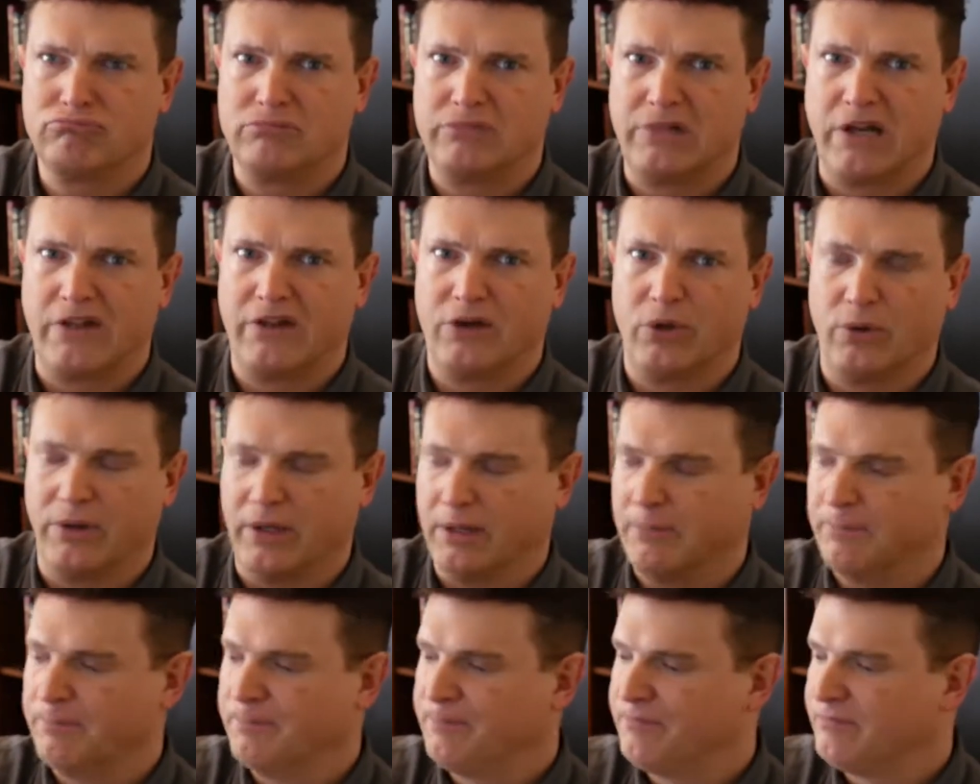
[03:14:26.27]
Nothing to do
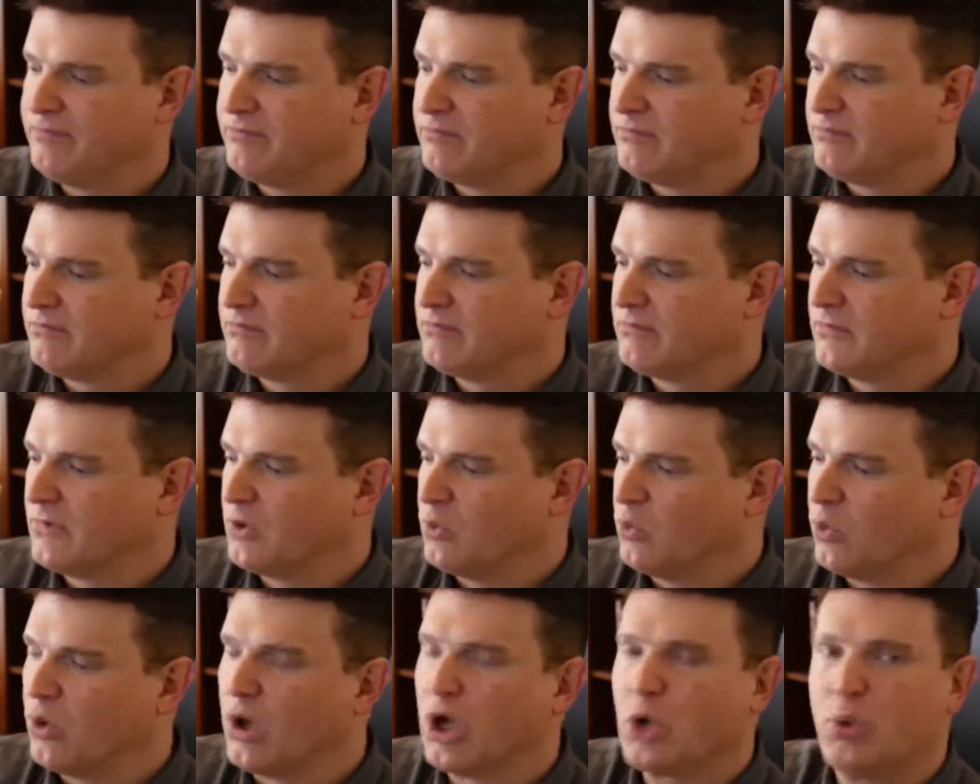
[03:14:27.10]
with it.
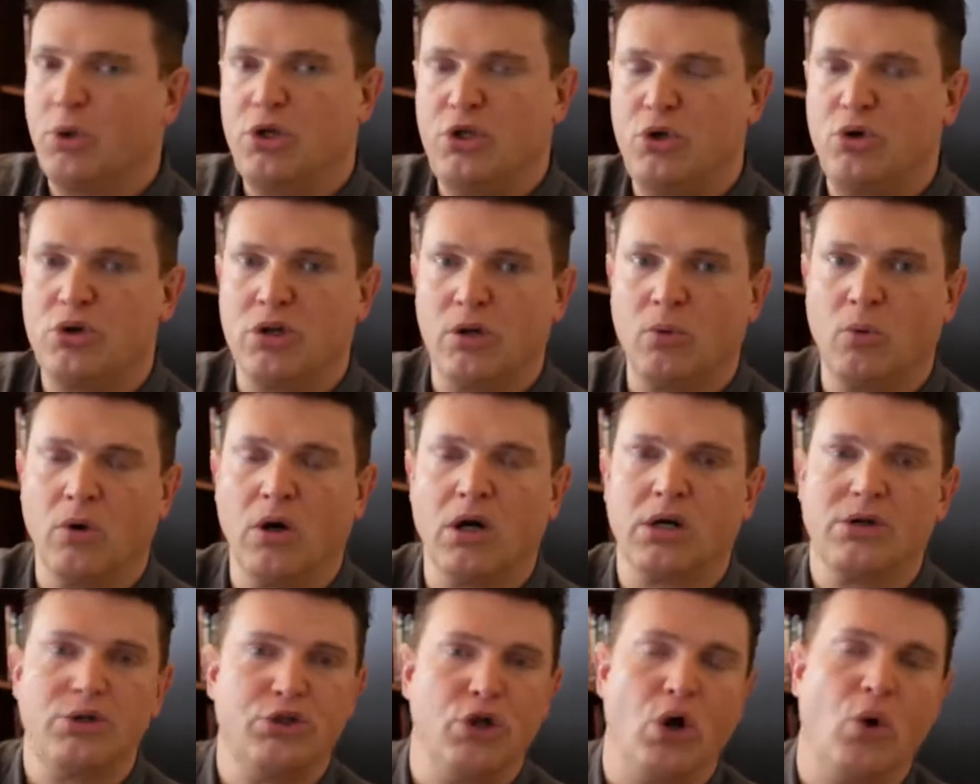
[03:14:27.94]
Work when you can
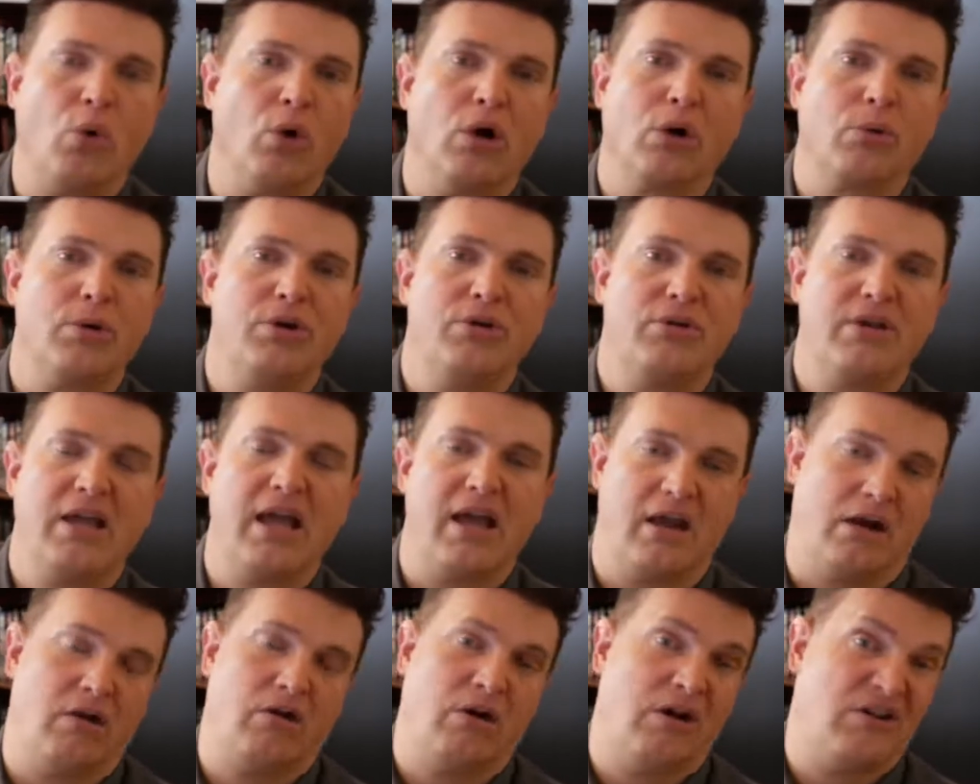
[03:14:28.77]
work, don't work when you
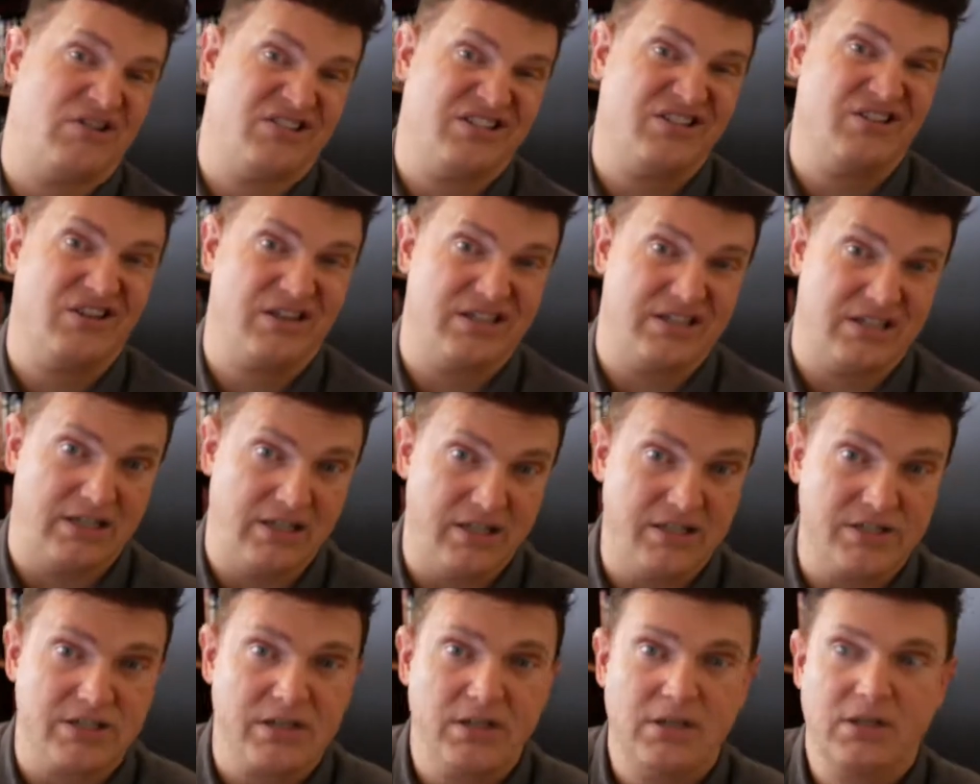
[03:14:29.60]
can't. I don't know how serious it
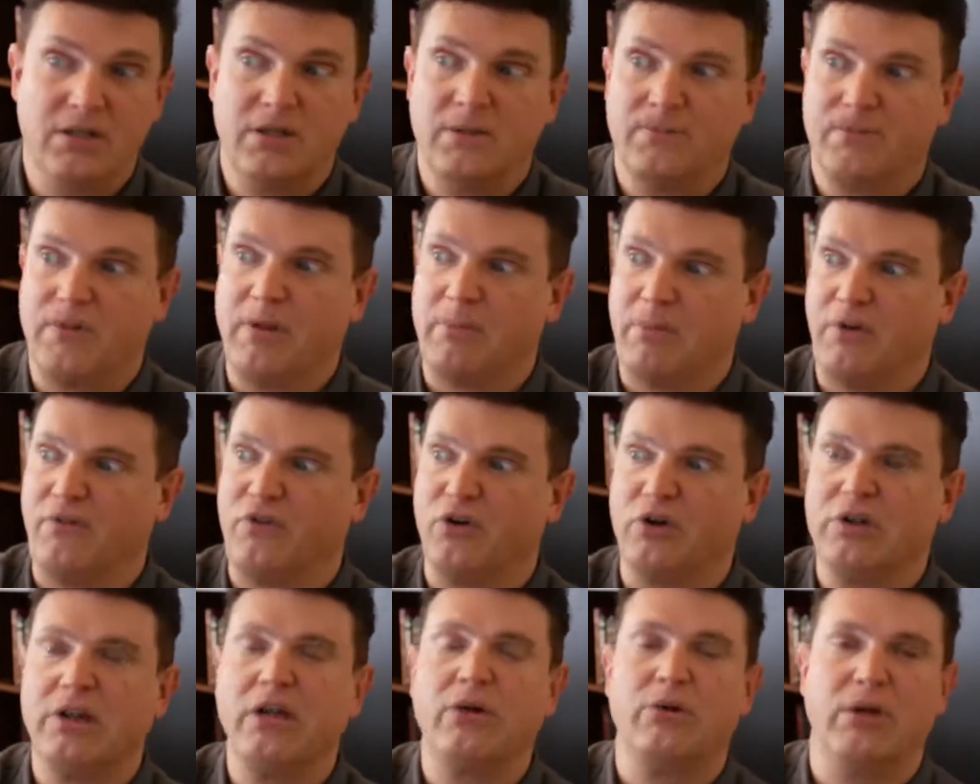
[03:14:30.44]
is. Maybe if
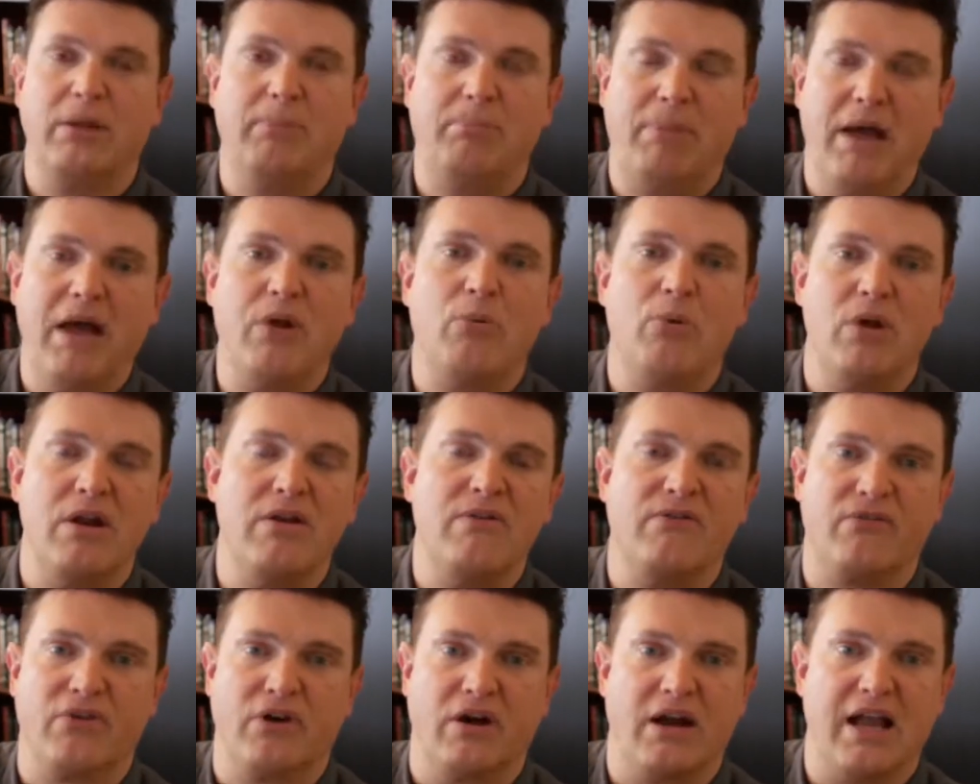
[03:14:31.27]
you're literally
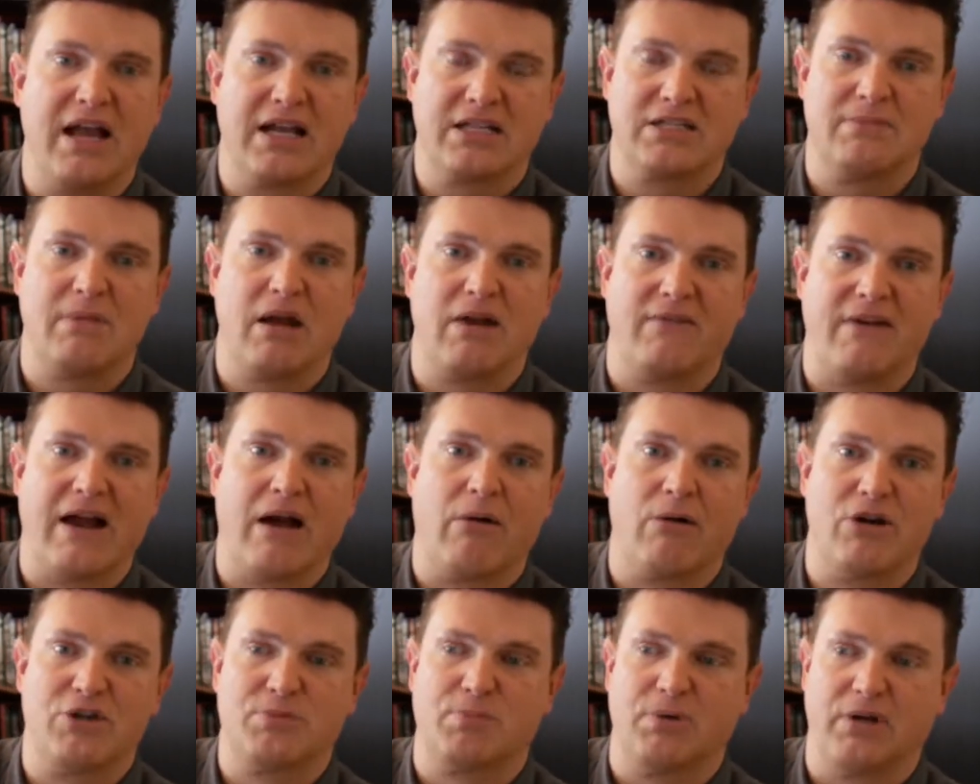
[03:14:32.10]
bedridden for X amount of
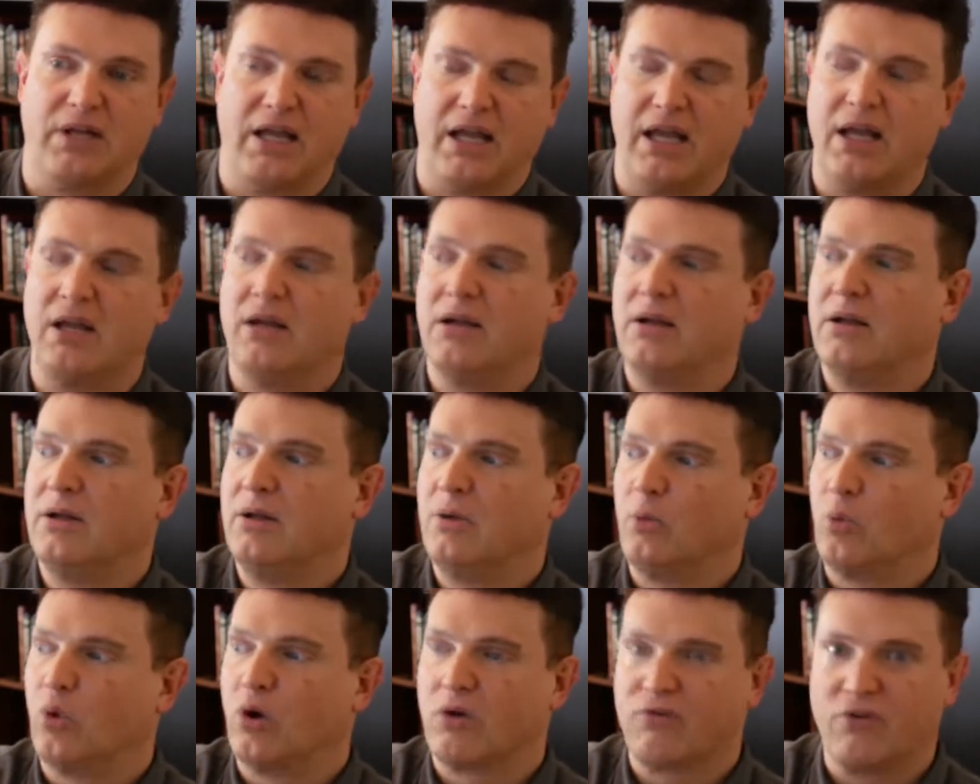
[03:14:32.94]
hours per day,
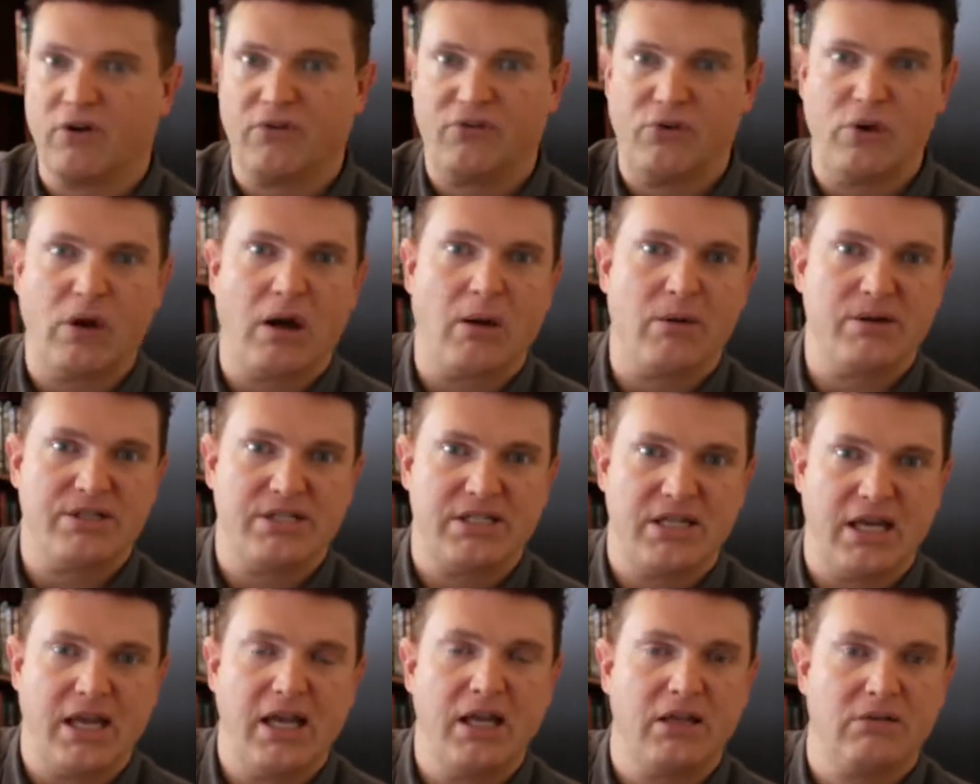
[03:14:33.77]
work for a few hours
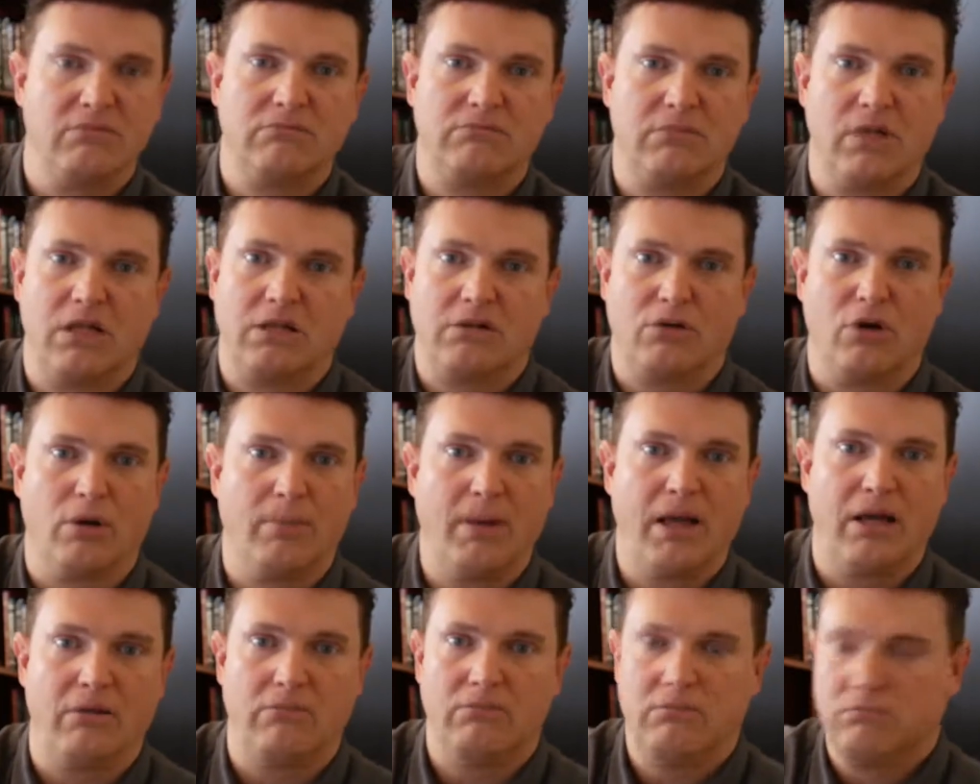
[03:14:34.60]
a day and then go to
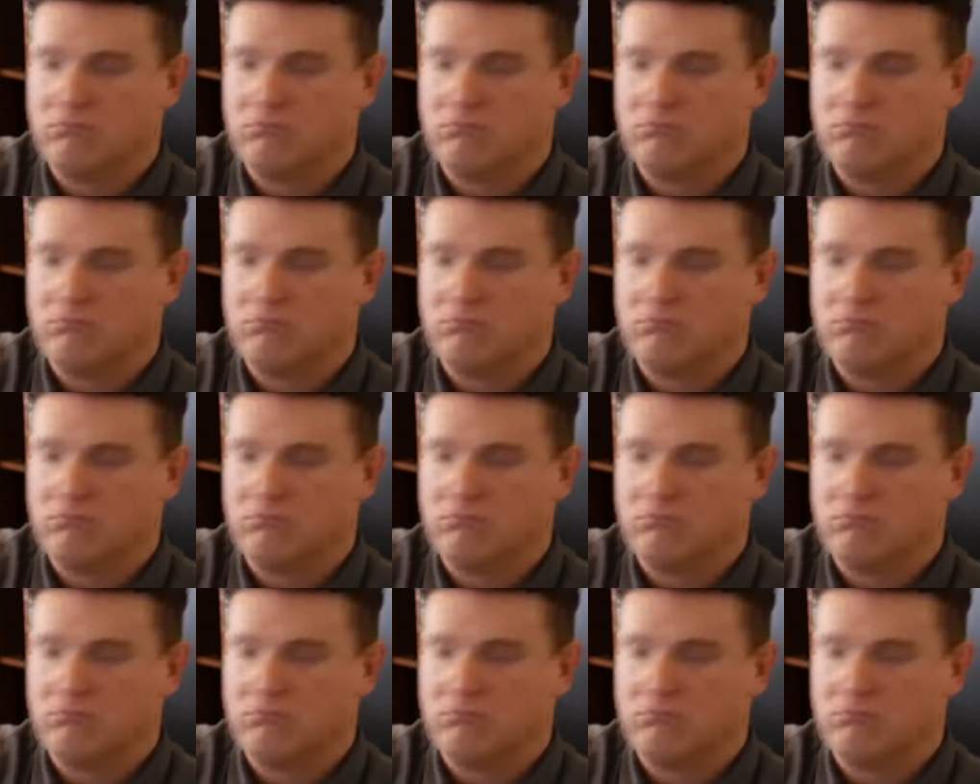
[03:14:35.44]
bed.